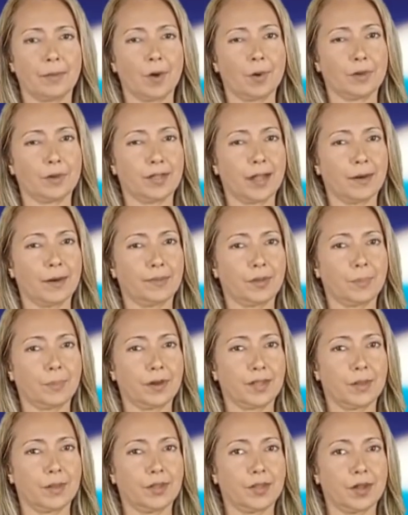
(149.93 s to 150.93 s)
or soft
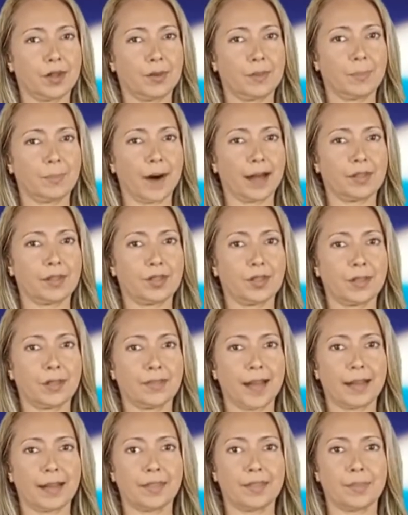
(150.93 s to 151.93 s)
bristle toothbrush,
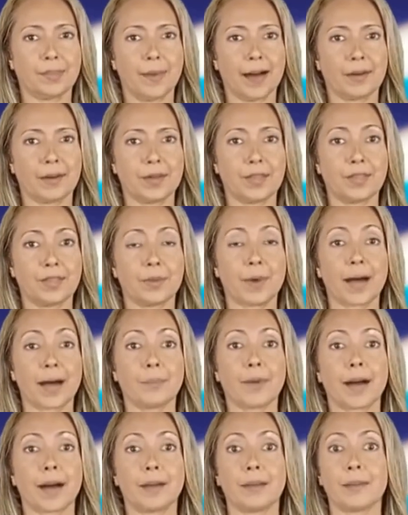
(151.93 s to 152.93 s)
then smell the
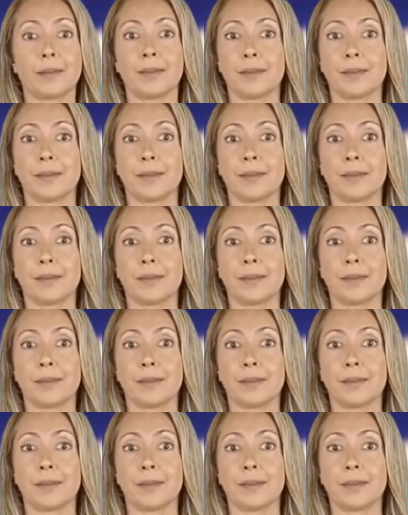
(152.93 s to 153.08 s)
scraper.